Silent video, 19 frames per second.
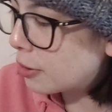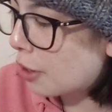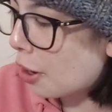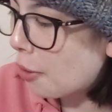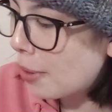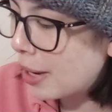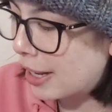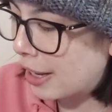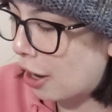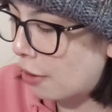
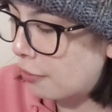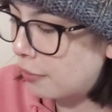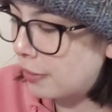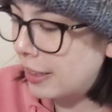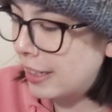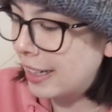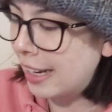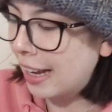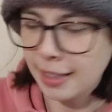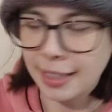going.
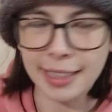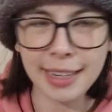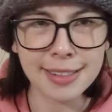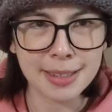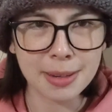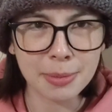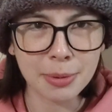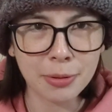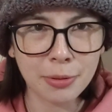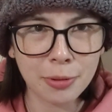Hopefully, like I
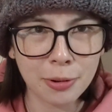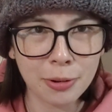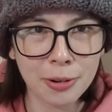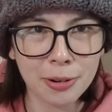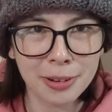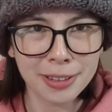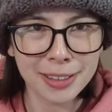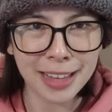said before,